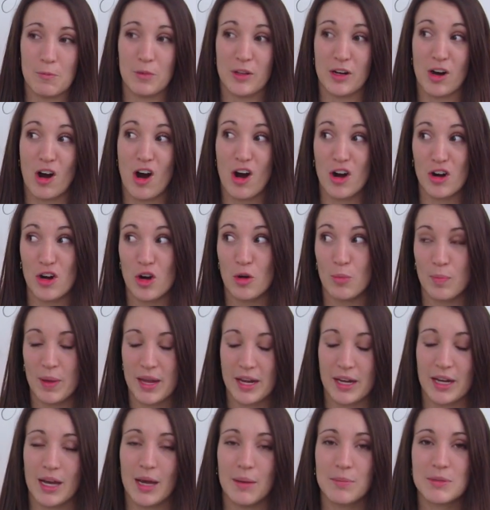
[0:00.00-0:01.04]
There are no
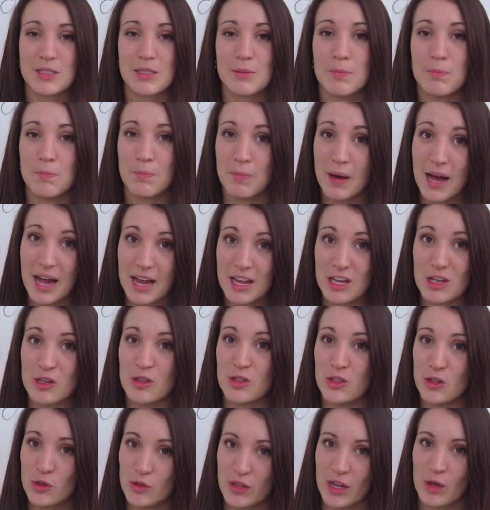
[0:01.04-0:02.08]
makeups, but you
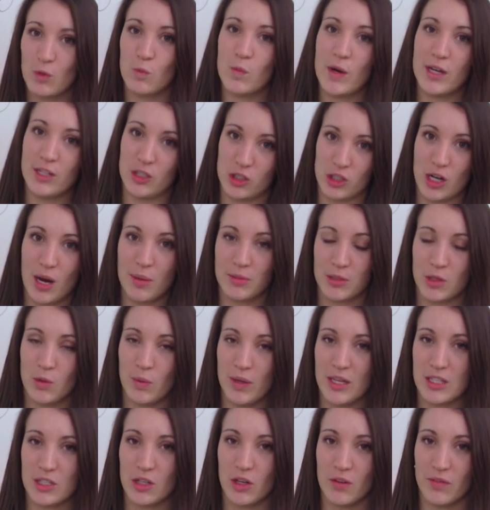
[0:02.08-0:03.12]
do get one dropped
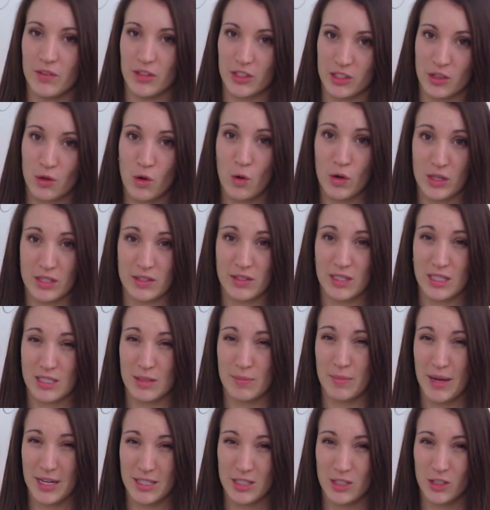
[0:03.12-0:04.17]
quiz over the course of the
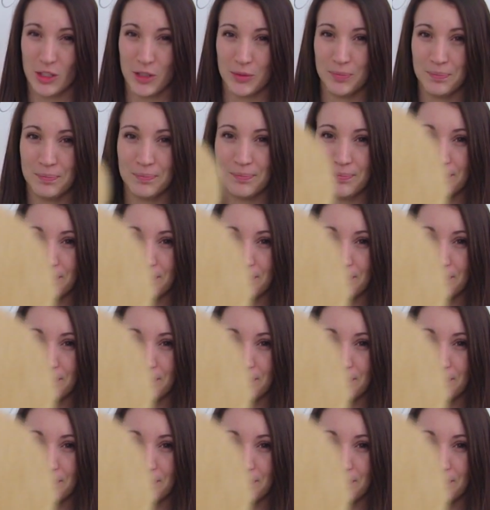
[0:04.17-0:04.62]
semester.